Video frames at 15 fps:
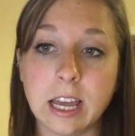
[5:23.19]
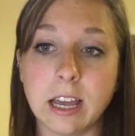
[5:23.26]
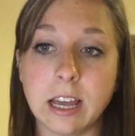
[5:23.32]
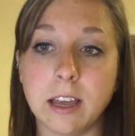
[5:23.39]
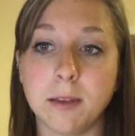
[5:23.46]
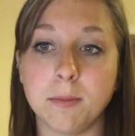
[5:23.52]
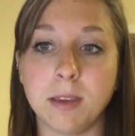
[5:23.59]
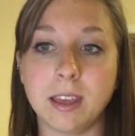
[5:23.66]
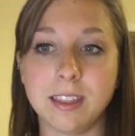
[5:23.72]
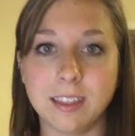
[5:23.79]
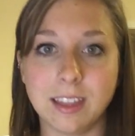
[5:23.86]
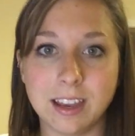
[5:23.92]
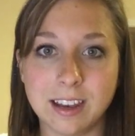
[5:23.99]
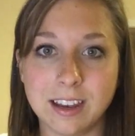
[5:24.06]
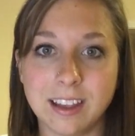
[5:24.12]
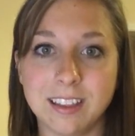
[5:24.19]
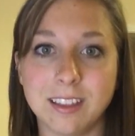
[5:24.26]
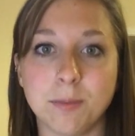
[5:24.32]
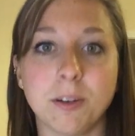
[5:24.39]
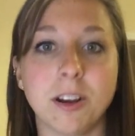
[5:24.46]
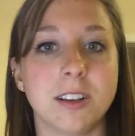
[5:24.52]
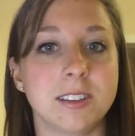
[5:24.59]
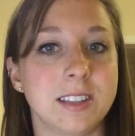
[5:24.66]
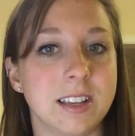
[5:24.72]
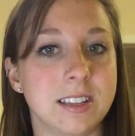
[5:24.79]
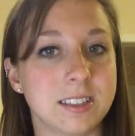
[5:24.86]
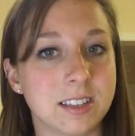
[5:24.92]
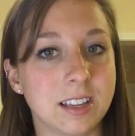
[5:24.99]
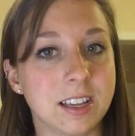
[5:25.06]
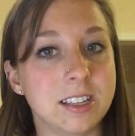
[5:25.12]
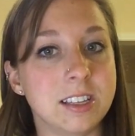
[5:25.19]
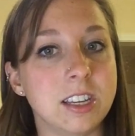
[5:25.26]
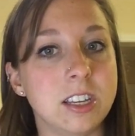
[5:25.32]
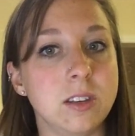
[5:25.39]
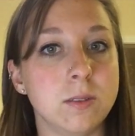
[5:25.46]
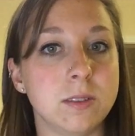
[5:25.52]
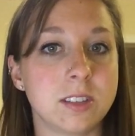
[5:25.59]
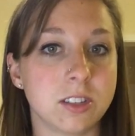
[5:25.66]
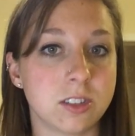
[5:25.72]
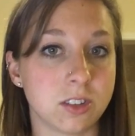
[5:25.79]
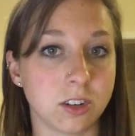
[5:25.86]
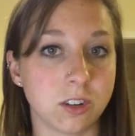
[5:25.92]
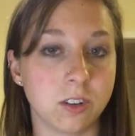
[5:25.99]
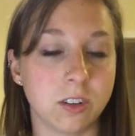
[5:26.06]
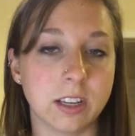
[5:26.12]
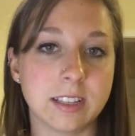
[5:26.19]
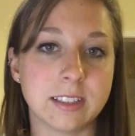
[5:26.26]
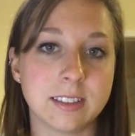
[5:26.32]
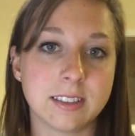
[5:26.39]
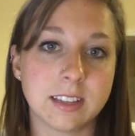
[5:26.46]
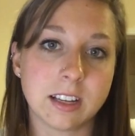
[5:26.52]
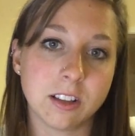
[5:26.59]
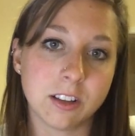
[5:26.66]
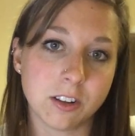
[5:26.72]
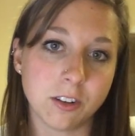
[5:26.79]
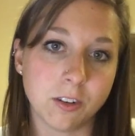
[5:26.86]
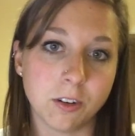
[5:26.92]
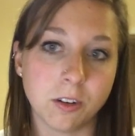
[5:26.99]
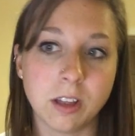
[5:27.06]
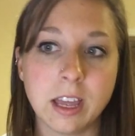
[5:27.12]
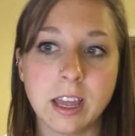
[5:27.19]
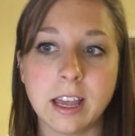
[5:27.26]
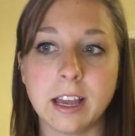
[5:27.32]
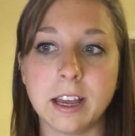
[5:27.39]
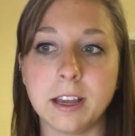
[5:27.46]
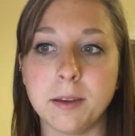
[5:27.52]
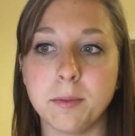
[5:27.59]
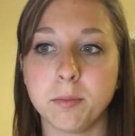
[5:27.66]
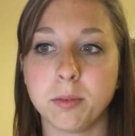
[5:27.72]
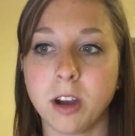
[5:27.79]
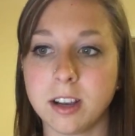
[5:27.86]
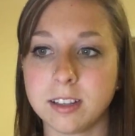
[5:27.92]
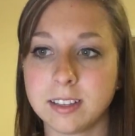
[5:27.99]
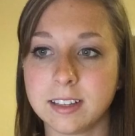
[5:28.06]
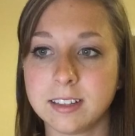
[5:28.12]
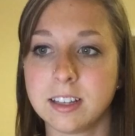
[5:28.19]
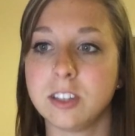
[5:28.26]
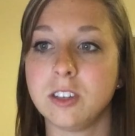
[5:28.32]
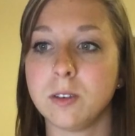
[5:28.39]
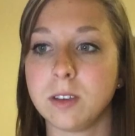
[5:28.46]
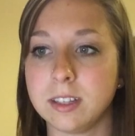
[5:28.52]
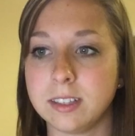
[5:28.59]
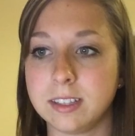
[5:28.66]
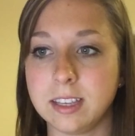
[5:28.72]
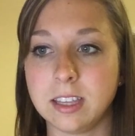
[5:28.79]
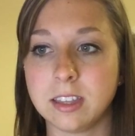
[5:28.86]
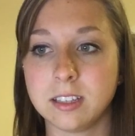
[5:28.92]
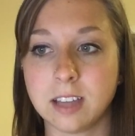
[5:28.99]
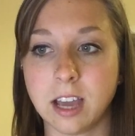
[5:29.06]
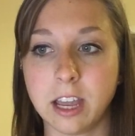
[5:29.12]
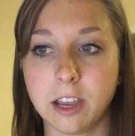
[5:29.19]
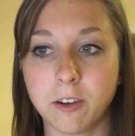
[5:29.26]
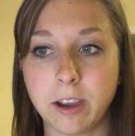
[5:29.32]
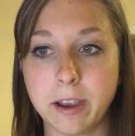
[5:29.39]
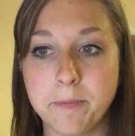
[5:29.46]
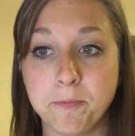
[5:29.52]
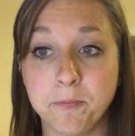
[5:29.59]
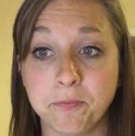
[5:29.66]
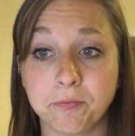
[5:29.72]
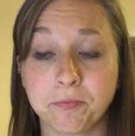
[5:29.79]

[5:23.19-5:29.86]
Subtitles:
And then the process continues to circle. It's a cyclical process, as you can see in the diagram.